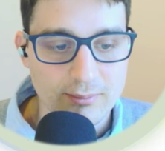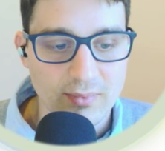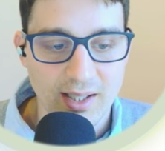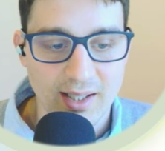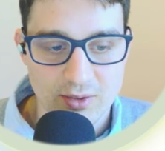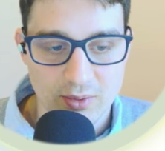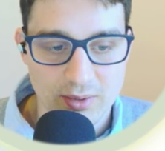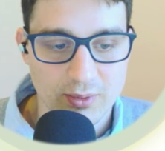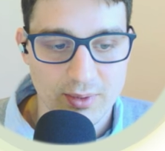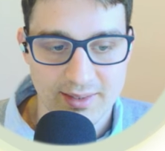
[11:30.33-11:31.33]
and go
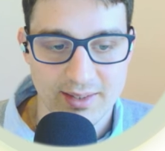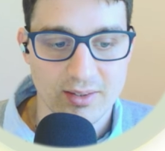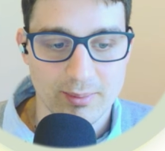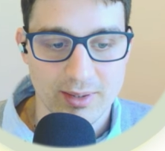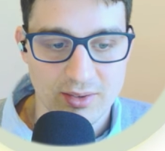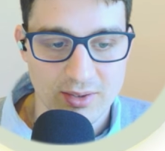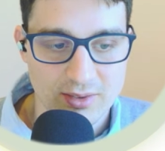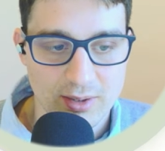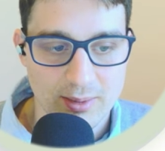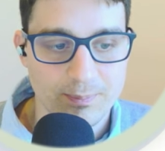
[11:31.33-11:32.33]
to
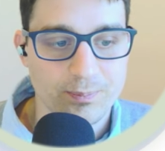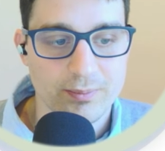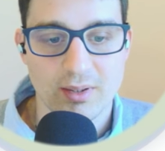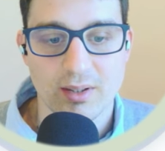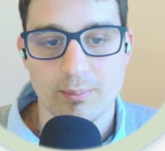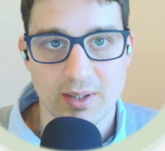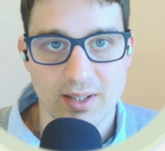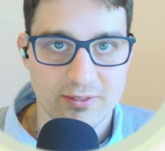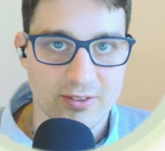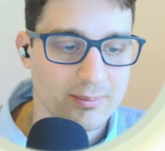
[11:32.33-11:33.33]
integromat.com. But
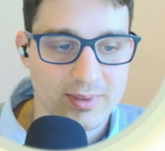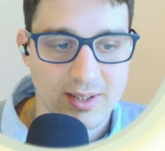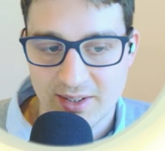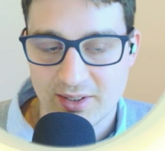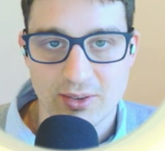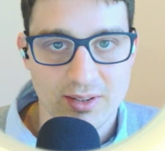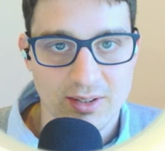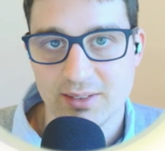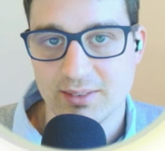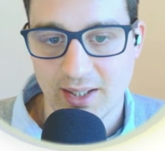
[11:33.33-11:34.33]
from here
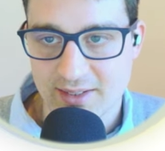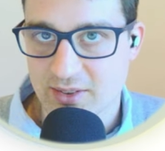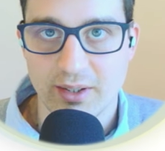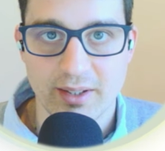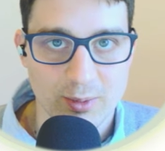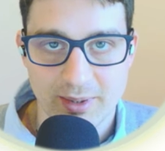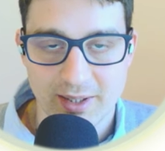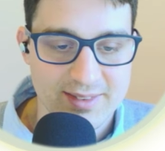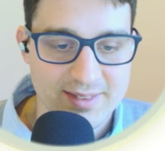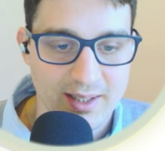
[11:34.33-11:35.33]
on, it's going to be
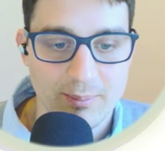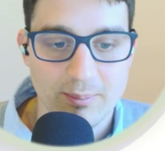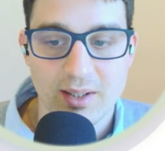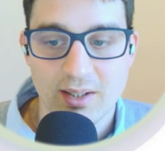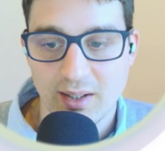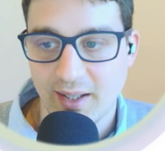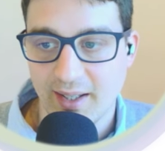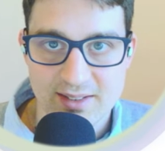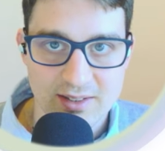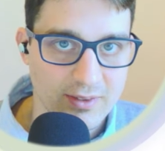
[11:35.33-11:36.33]
the same
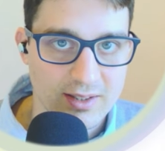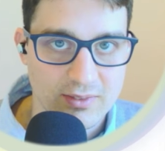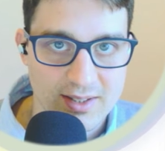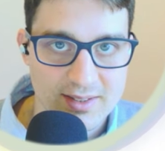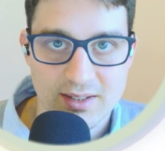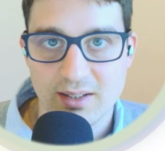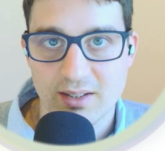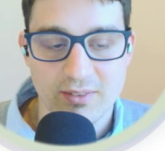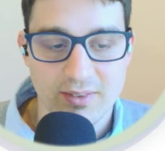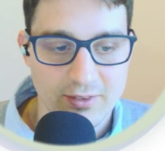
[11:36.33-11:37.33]
as if it was
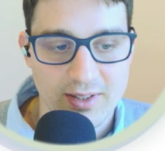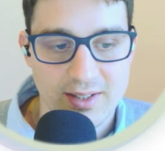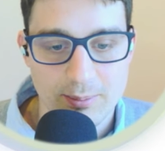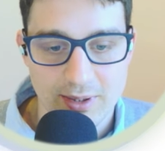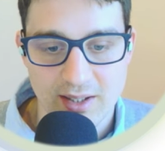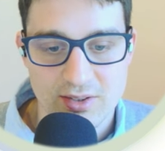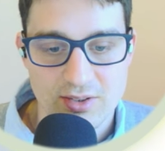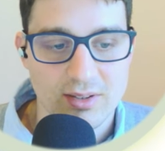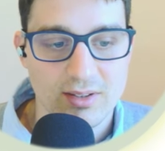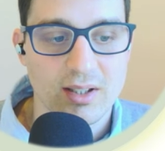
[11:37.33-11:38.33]
a verified
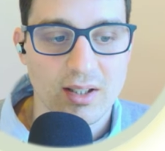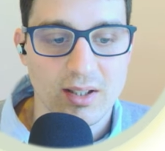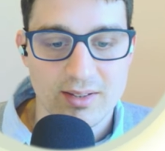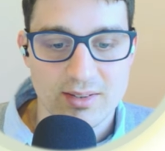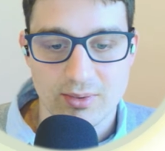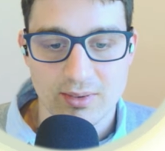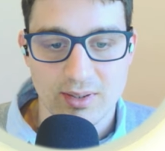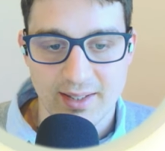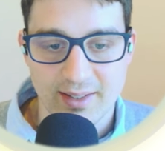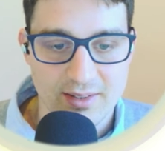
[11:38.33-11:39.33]
application. So
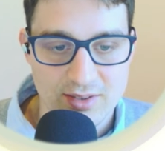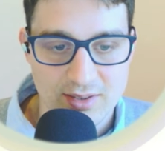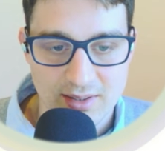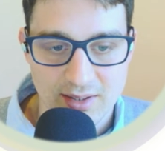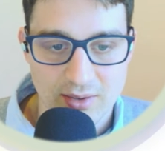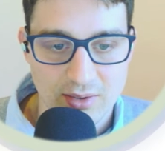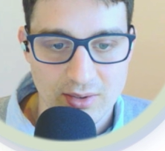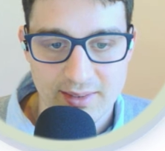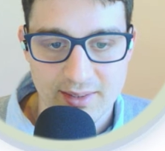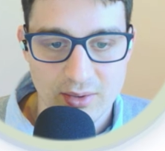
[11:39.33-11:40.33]
I can just click on
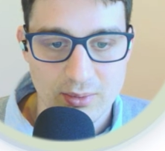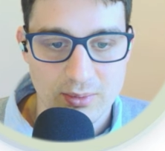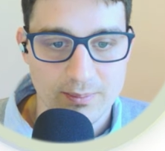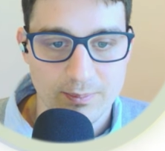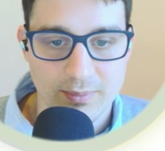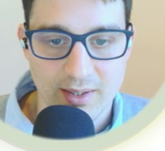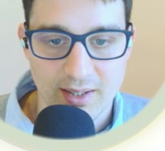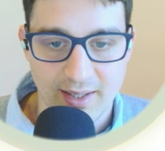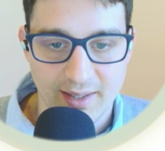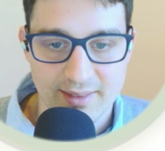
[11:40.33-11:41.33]
continue
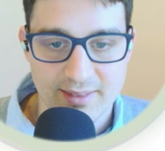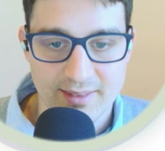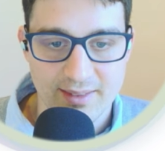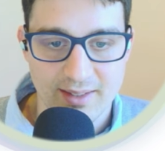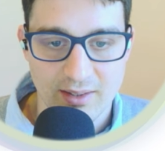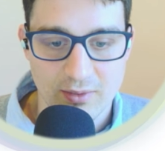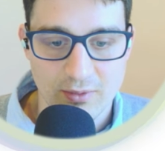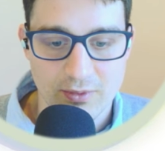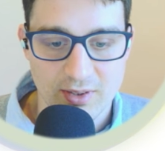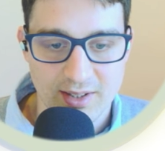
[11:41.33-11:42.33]
and
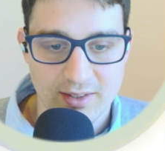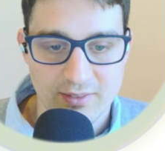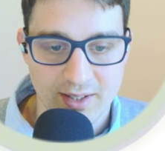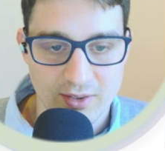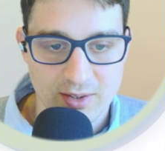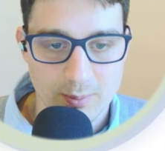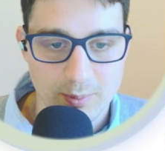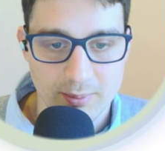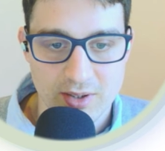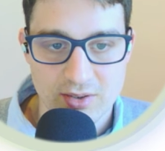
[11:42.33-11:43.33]
give the required
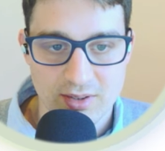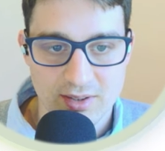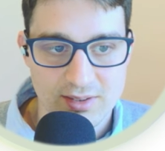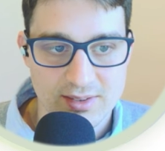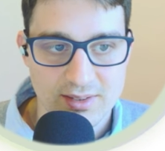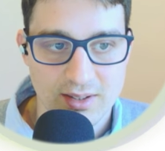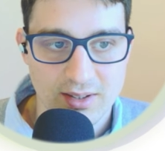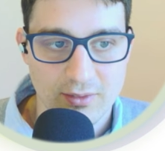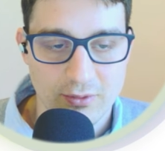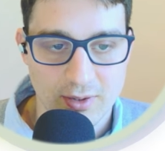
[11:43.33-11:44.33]
permissions
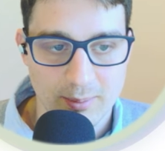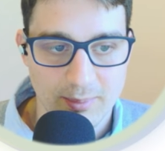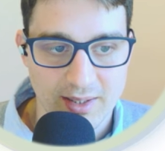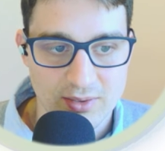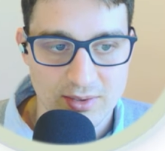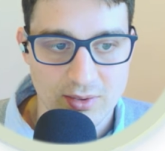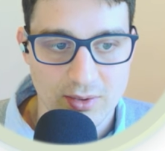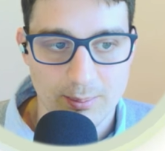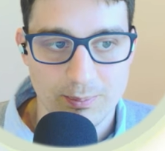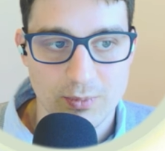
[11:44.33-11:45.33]
for
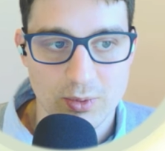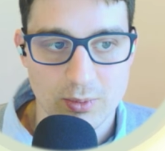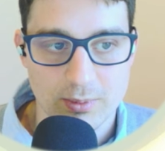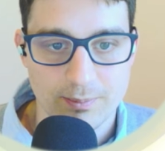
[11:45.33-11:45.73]
make.com to